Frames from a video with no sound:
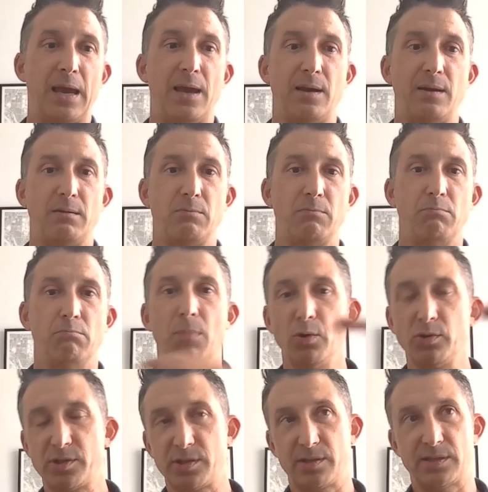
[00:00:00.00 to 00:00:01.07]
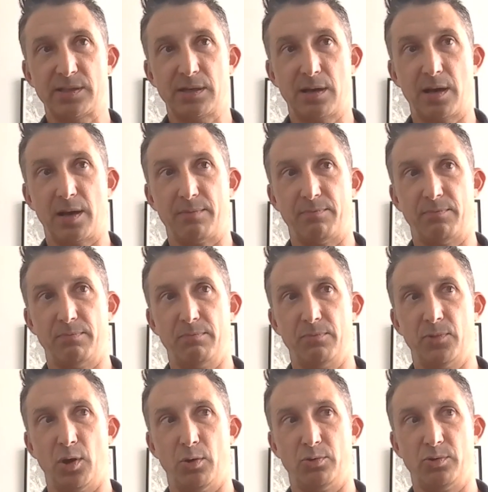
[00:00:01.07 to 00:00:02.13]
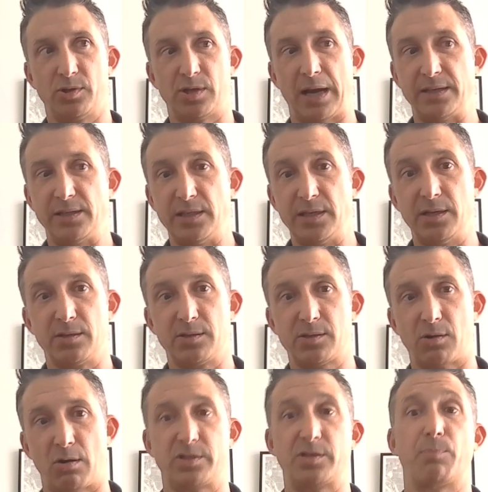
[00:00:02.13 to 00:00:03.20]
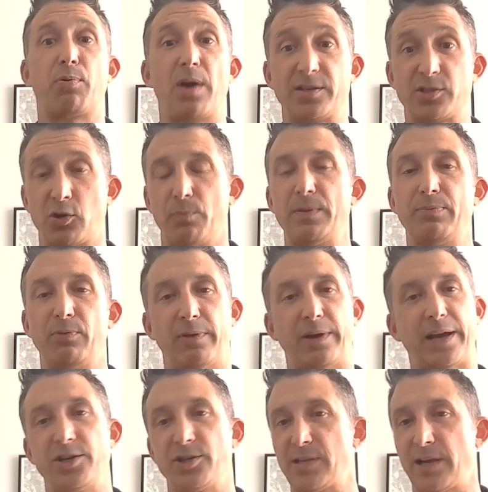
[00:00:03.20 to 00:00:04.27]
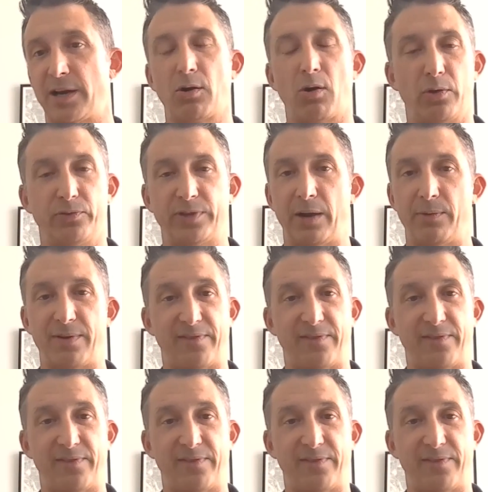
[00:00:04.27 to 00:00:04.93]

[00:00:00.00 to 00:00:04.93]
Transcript: And most of the time, those ideas are suppressed, or people, like I just had a call today.